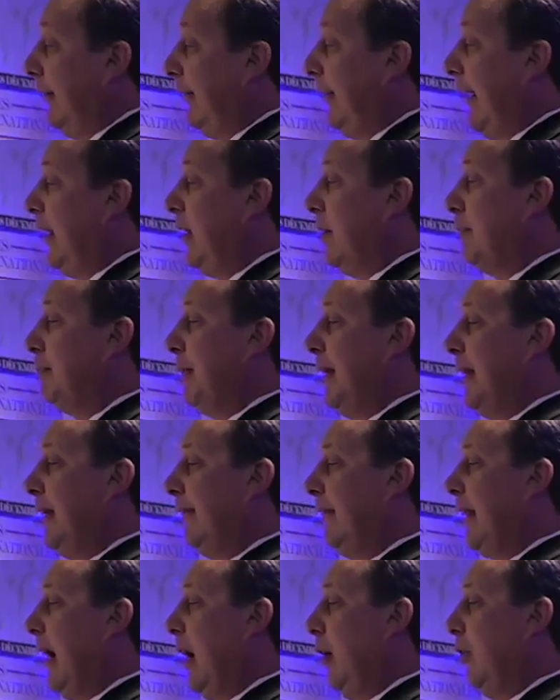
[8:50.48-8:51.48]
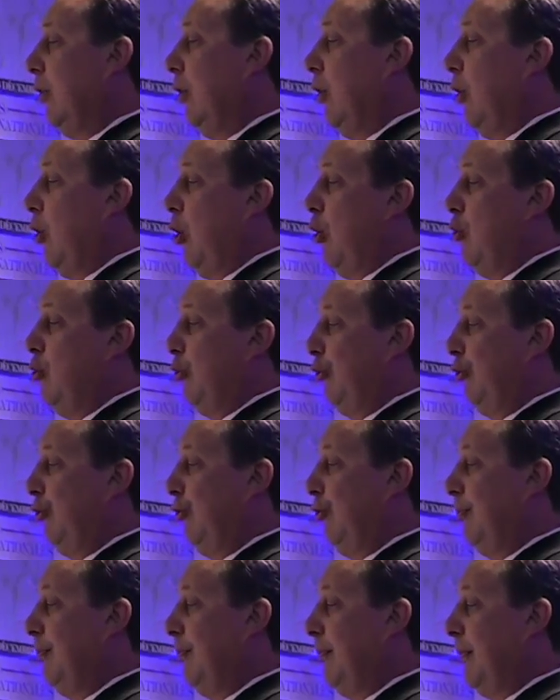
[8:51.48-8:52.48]
second biggest town,
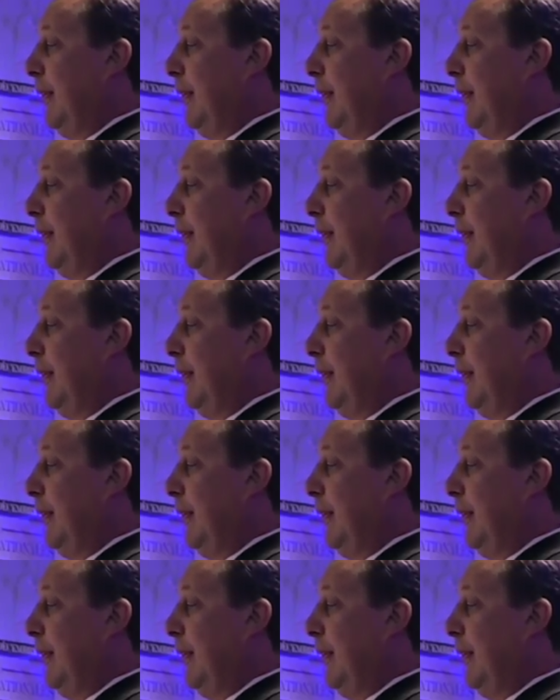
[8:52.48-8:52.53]
Aarhus.